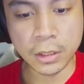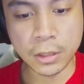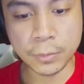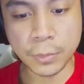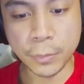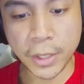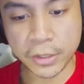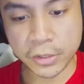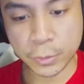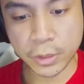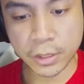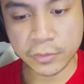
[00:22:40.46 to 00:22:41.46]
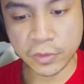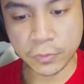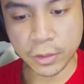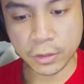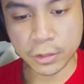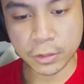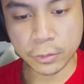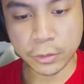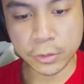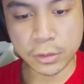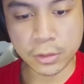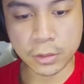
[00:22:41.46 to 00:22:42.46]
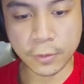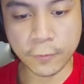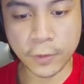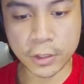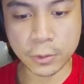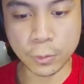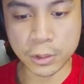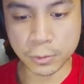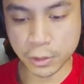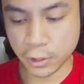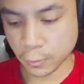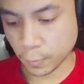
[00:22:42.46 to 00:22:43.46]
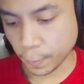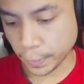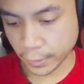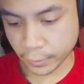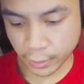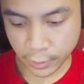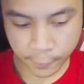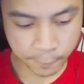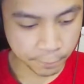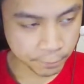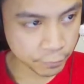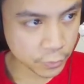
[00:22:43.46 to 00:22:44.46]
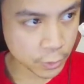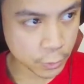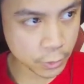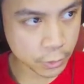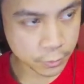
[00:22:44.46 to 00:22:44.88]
Banish it when it leaves the field. You can only use this effect once per turn. Okay, cool.